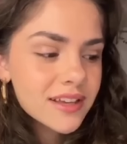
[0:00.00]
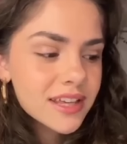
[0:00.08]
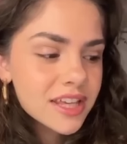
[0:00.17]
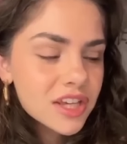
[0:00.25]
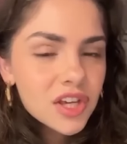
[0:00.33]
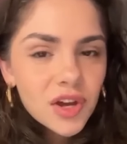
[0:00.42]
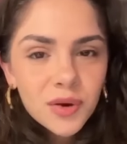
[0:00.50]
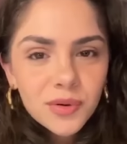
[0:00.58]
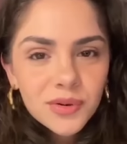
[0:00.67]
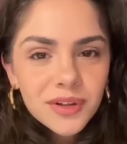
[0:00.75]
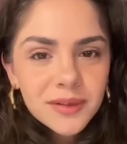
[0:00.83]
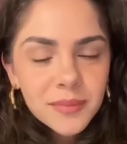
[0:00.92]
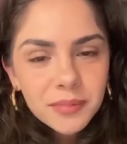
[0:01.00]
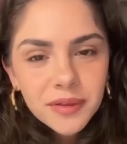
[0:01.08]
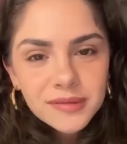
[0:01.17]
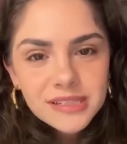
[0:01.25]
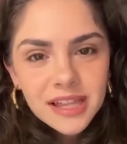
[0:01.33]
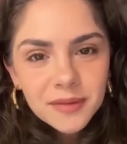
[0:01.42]
you know, my brother
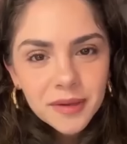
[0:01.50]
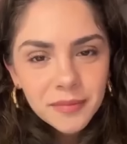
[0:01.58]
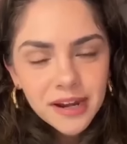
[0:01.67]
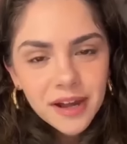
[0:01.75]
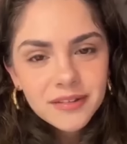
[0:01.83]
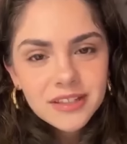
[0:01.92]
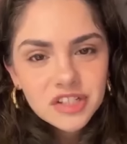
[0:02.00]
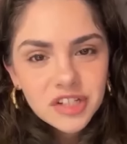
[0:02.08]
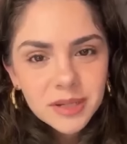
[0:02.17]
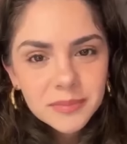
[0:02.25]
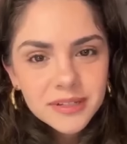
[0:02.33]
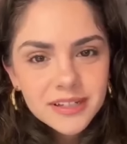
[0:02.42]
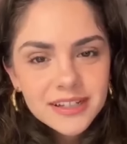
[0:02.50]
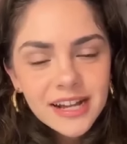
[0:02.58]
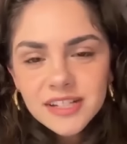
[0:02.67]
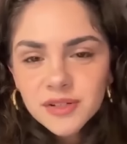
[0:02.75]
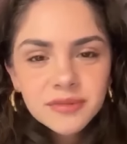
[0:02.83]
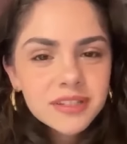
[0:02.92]
was telling me about how in the gym,
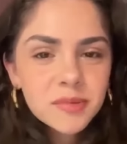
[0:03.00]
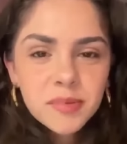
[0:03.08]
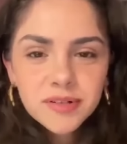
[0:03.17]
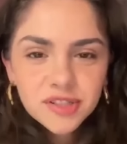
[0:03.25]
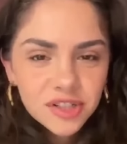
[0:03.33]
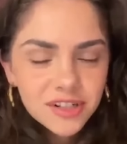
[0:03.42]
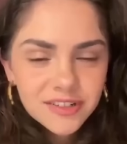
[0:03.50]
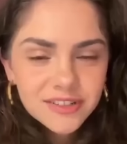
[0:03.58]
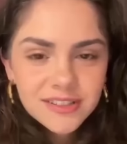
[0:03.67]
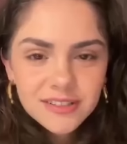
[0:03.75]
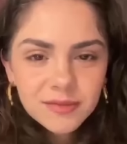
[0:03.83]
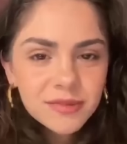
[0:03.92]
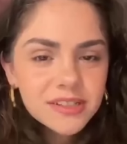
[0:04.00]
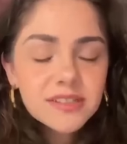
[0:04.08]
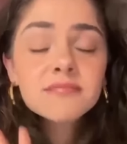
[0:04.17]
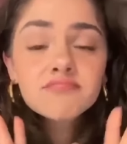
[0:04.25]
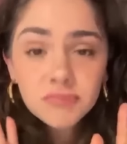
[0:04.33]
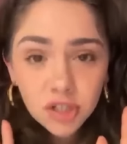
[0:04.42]
guys don't really approach girls, which,
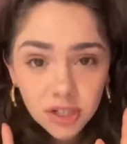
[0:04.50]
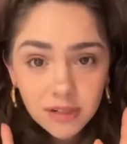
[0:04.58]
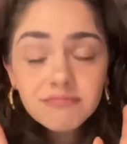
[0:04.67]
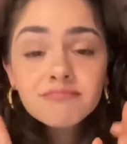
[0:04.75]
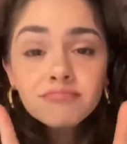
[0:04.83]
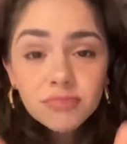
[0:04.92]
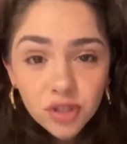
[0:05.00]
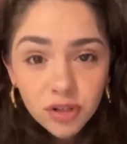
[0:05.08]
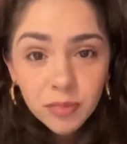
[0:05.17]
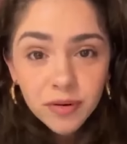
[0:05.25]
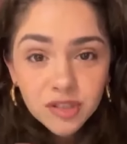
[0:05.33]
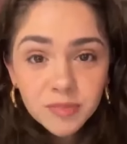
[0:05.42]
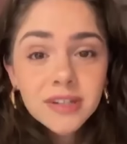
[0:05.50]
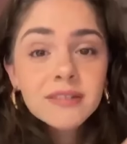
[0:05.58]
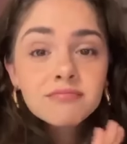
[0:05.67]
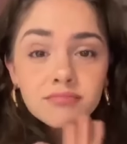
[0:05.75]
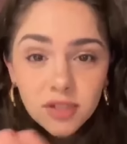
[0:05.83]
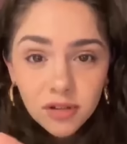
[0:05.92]
good, don't approach me,
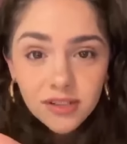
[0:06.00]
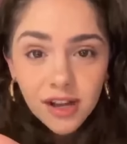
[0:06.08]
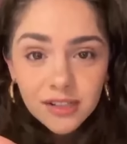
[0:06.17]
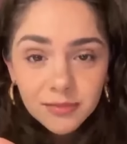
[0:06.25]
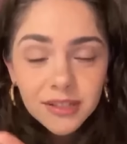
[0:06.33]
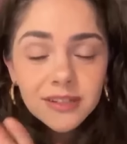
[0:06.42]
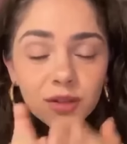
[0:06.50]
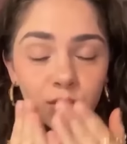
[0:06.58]
don't talk to me,